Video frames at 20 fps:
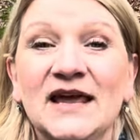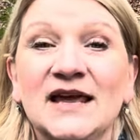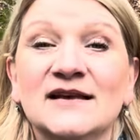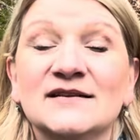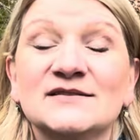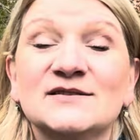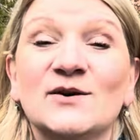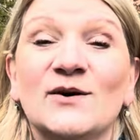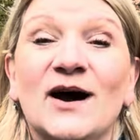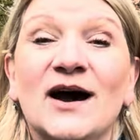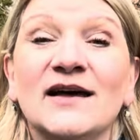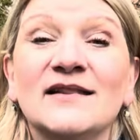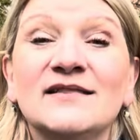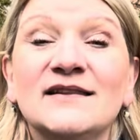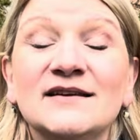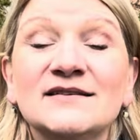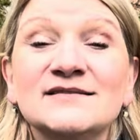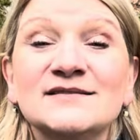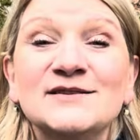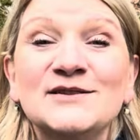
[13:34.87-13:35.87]
So on
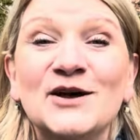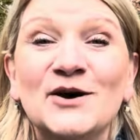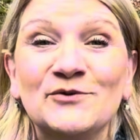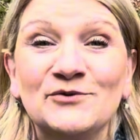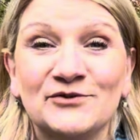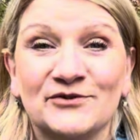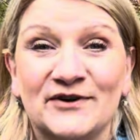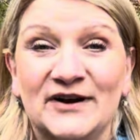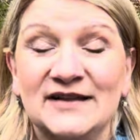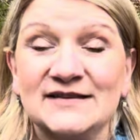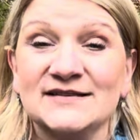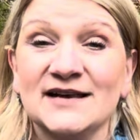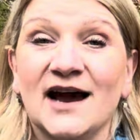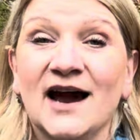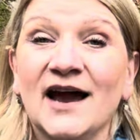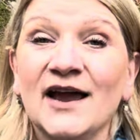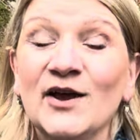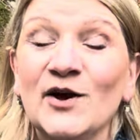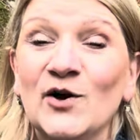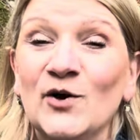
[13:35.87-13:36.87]
this note, friends,
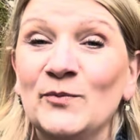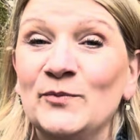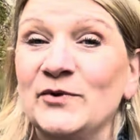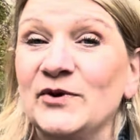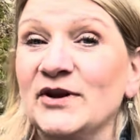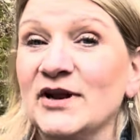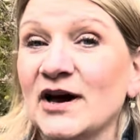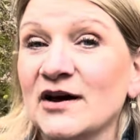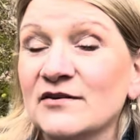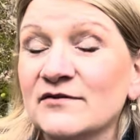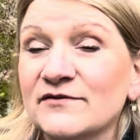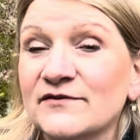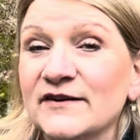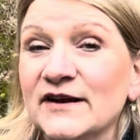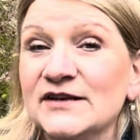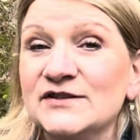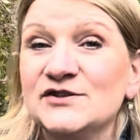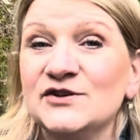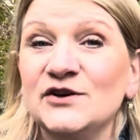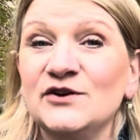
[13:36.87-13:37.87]
I hope you're not
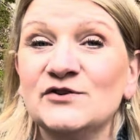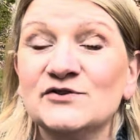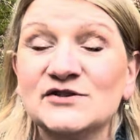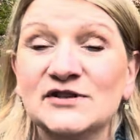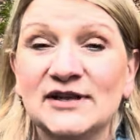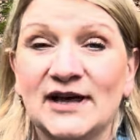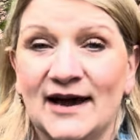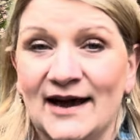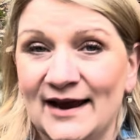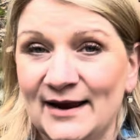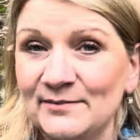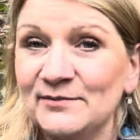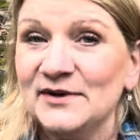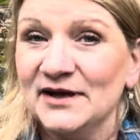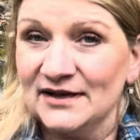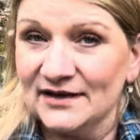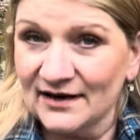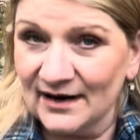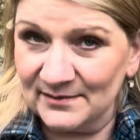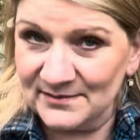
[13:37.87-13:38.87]
afraid to use lime
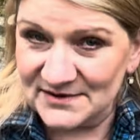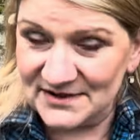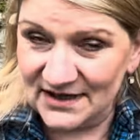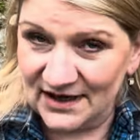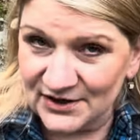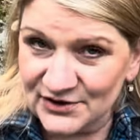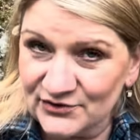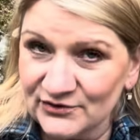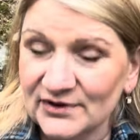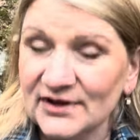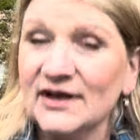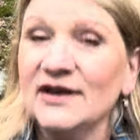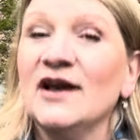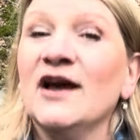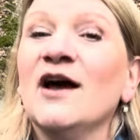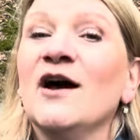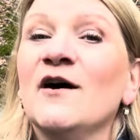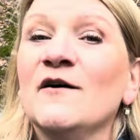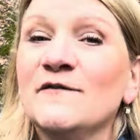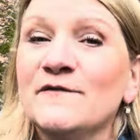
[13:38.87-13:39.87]
that comes naturally
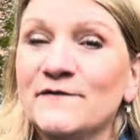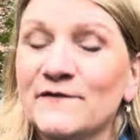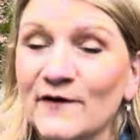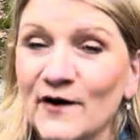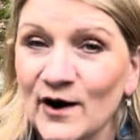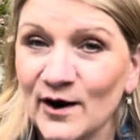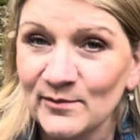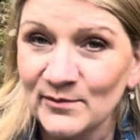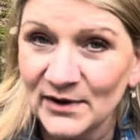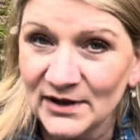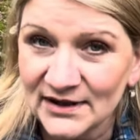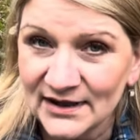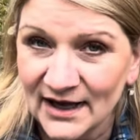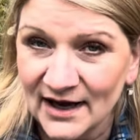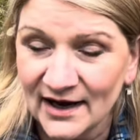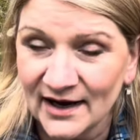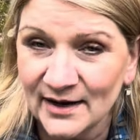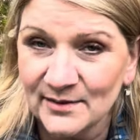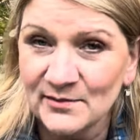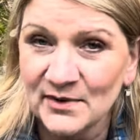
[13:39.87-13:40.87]
from
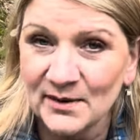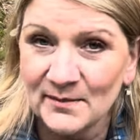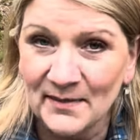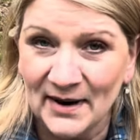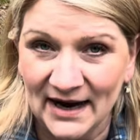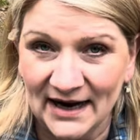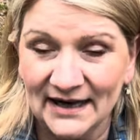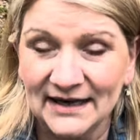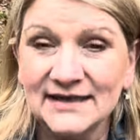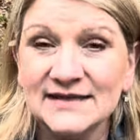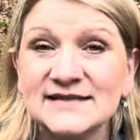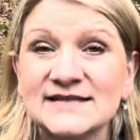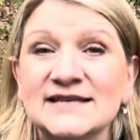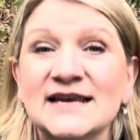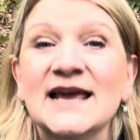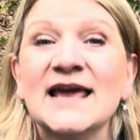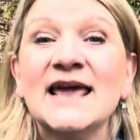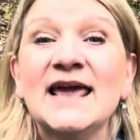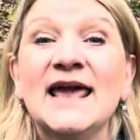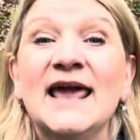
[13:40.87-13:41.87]
lime mines,
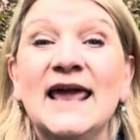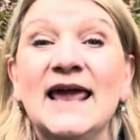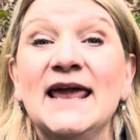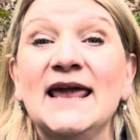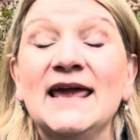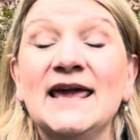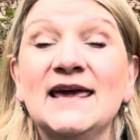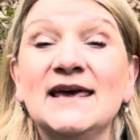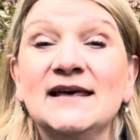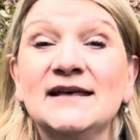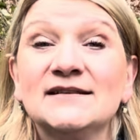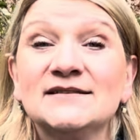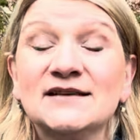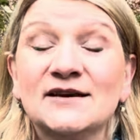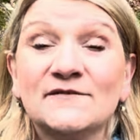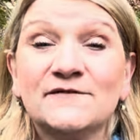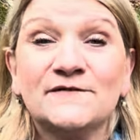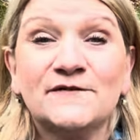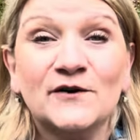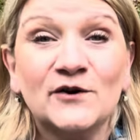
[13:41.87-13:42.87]
and
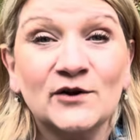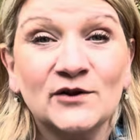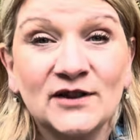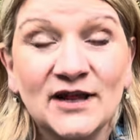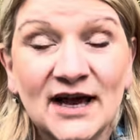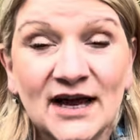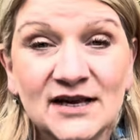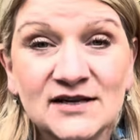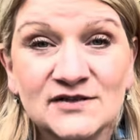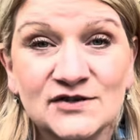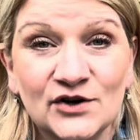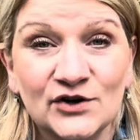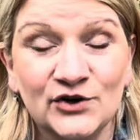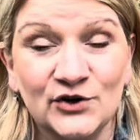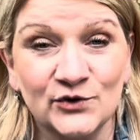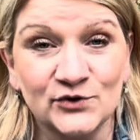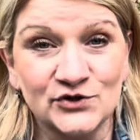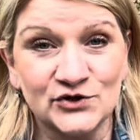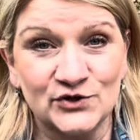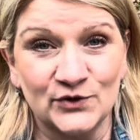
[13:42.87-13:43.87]
fertilize
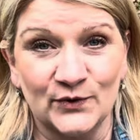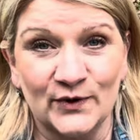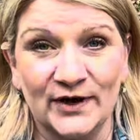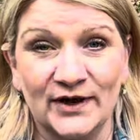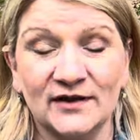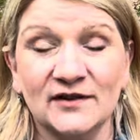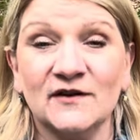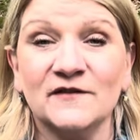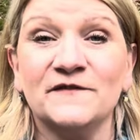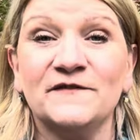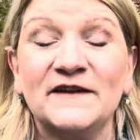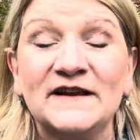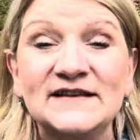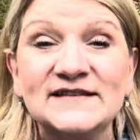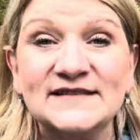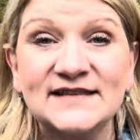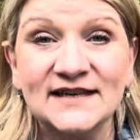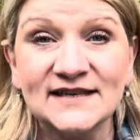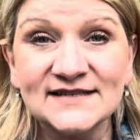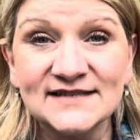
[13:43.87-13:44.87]
your soil, fix
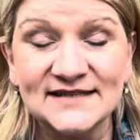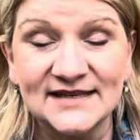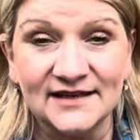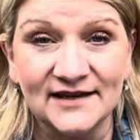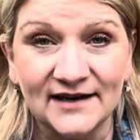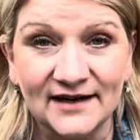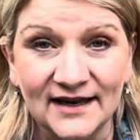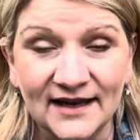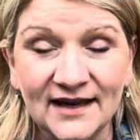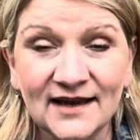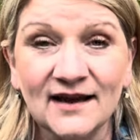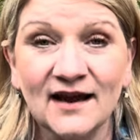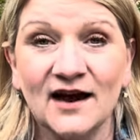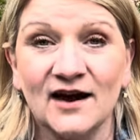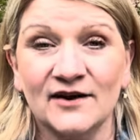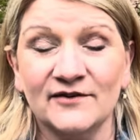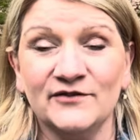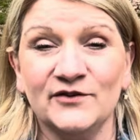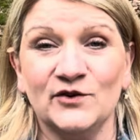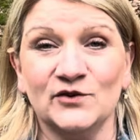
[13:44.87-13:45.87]
the acidity
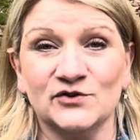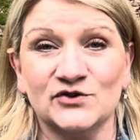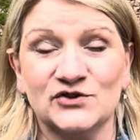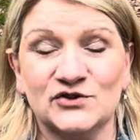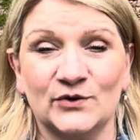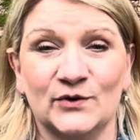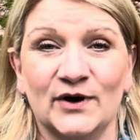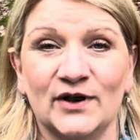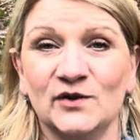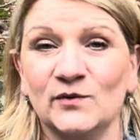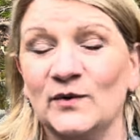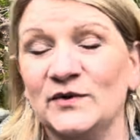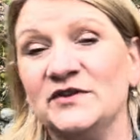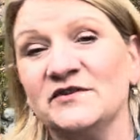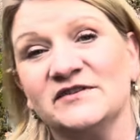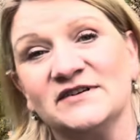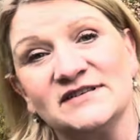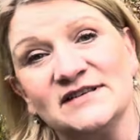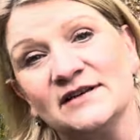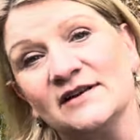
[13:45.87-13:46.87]
of your soil,
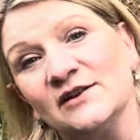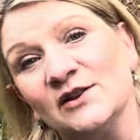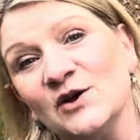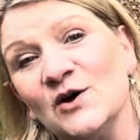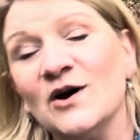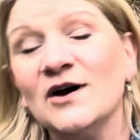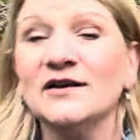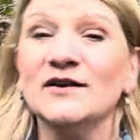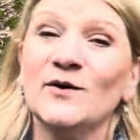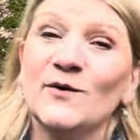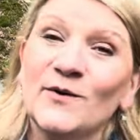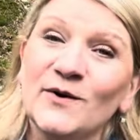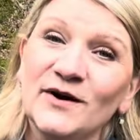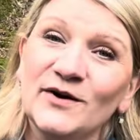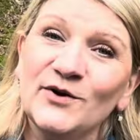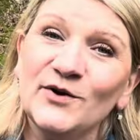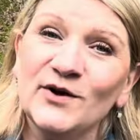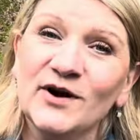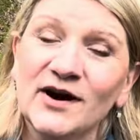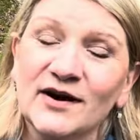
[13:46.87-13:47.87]
whether it's in the lawn or in
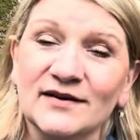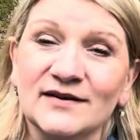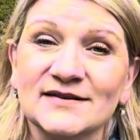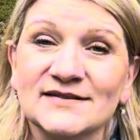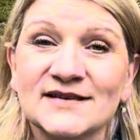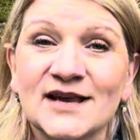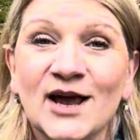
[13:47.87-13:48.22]
your gardens.